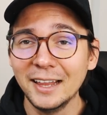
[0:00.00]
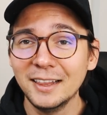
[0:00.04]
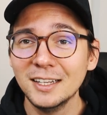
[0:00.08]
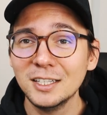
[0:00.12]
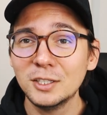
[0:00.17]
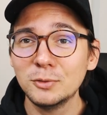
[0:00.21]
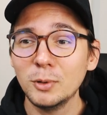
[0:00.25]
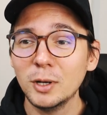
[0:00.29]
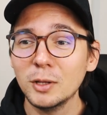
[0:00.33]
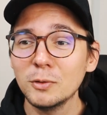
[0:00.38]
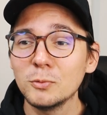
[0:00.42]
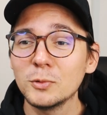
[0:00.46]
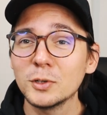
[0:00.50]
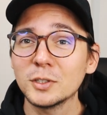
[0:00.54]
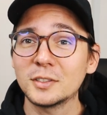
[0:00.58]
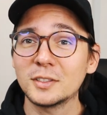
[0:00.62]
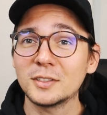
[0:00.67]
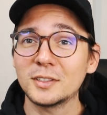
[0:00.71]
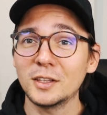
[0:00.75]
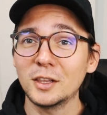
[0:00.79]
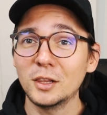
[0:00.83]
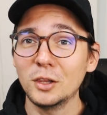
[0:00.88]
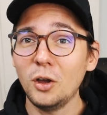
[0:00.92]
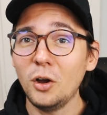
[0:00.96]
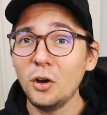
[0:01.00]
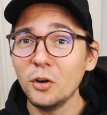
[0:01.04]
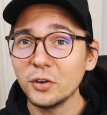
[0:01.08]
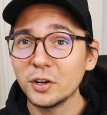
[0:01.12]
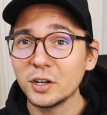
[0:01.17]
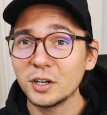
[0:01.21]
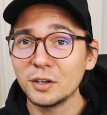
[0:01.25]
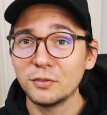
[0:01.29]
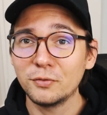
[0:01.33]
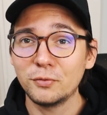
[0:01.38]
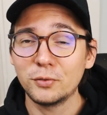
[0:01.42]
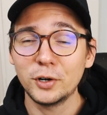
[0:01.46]
and this one was
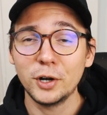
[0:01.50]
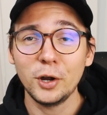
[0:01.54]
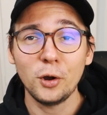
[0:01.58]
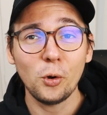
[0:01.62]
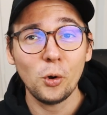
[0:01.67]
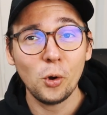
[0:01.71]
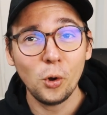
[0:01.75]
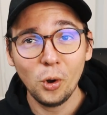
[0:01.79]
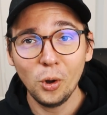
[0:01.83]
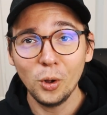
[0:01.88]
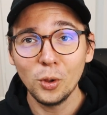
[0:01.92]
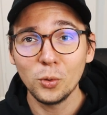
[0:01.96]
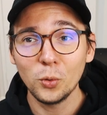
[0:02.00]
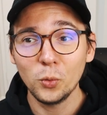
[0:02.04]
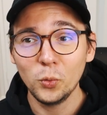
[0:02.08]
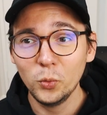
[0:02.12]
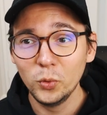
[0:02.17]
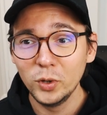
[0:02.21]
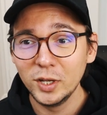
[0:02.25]
longer, for a whole